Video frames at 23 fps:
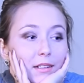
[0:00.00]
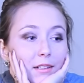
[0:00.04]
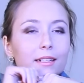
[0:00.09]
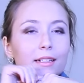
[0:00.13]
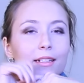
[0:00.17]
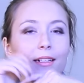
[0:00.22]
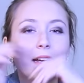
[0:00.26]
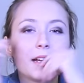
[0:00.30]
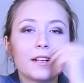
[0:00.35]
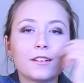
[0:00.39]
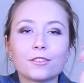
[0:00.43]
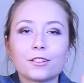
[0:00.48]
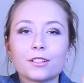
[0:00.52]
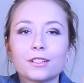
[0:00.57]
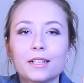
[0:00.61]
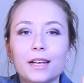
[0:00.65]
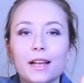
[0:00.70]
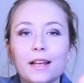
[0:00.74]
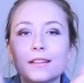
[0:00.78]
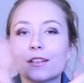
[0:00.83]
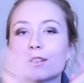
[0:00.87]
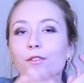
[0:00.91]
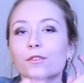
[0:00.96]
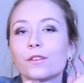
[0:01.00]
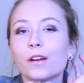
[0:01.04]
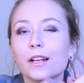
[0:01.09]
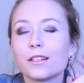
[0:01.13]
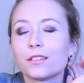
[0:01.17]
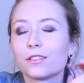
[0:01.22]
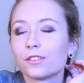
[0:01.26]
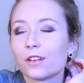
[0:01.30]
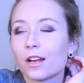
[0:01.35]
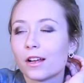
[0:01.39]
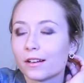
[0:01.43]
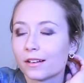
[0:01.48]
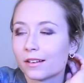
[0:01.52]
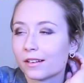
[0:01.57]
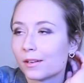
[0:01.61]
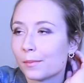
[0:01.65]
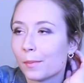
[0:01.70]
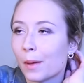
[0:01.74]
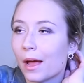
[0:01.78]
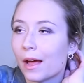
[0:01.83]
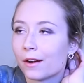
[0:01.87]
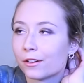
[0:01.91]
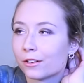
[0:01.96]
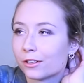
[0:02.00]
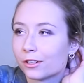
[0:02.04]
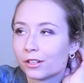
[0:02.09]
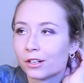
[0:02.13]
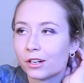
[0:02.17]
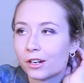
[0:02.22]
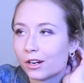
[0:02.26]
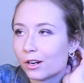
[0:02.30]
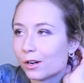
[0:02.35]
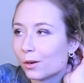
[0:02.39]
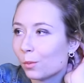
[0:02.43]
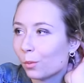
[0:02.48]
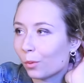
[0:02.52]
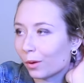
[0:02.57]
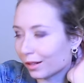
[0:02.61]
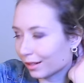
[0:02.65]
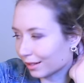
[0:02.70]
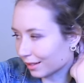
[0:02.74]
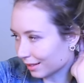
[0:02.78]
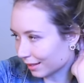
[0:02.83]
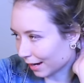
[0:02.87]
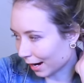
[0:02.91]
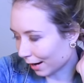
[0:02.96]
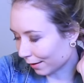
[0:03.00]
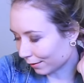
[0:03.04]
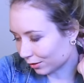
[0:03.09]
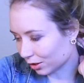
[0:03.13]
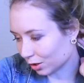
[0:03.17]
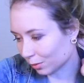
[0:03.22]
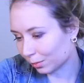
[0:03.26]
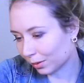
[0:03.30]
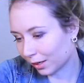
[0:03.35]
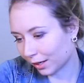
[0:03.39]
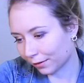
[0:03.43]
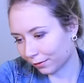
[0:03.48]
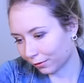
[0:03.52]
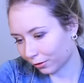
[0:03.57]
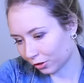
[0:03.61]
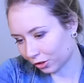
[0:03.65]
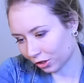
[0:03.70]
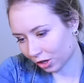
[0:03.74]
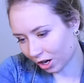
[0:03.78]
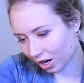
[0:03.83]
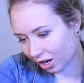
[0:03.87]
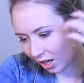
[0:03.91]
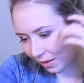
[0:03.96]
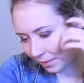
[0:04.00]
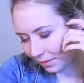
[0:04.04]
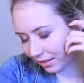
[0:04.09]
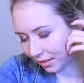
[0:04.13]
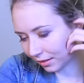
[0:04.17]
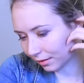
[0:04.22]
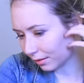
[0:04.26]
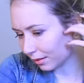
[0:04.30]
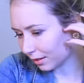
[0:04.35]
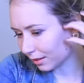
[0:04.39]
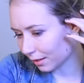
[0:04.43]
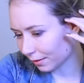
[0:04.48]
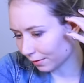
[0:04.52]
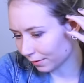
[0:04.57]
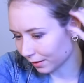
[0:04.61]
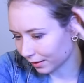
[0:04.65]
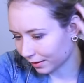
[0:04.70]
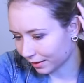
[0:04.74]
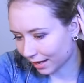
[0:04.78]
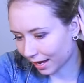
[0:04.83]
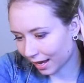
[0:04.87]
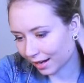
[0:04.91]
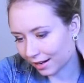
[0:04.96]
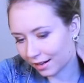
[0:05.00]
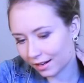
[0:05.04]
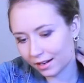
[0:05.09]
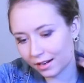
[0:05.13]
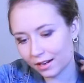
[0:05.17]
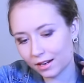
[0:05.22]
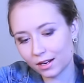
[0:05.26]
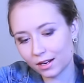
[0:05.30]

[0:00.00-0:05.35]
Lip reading: And I understand the grades are not going to matter once I have to apply for jobs and stuff like that,